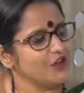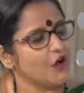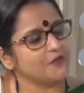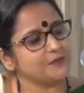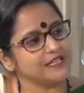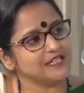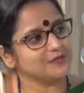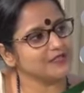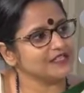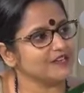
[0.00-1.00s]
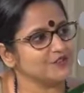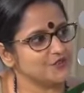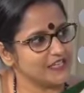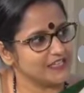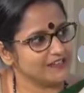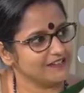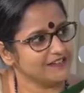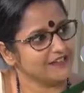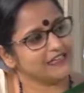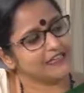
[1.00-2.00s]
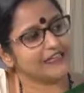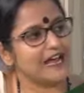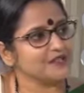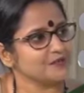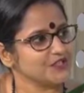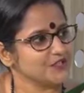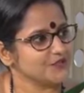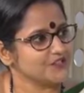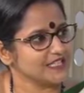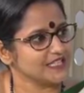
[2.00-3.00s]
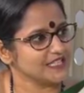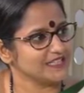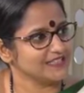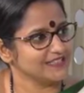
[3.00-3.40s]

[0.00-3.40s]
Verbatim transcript: of placement and training in Adamas University.